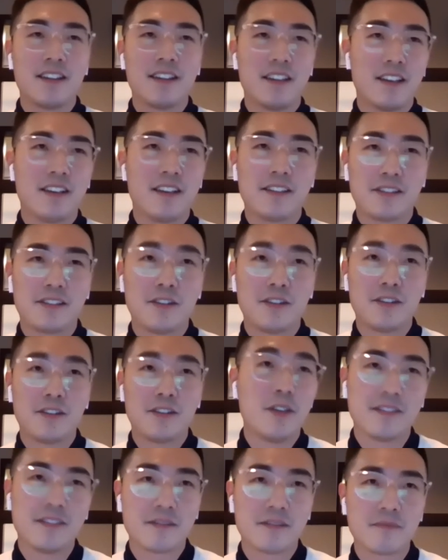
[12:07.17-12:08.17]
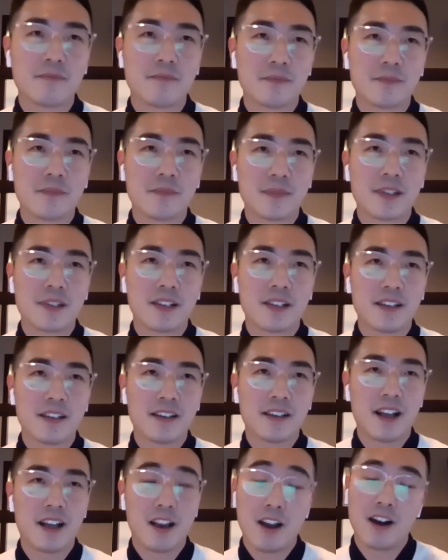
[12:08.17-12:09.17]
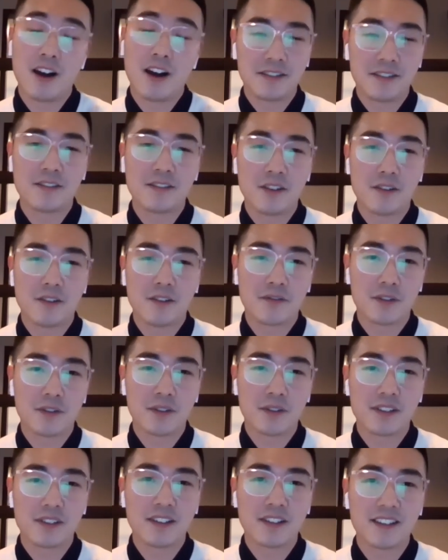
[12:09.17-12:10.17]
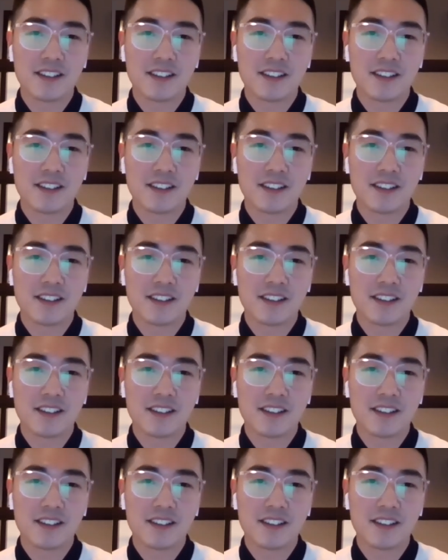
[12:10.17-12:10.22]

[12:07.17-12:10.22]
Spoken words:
the students a lot, of course.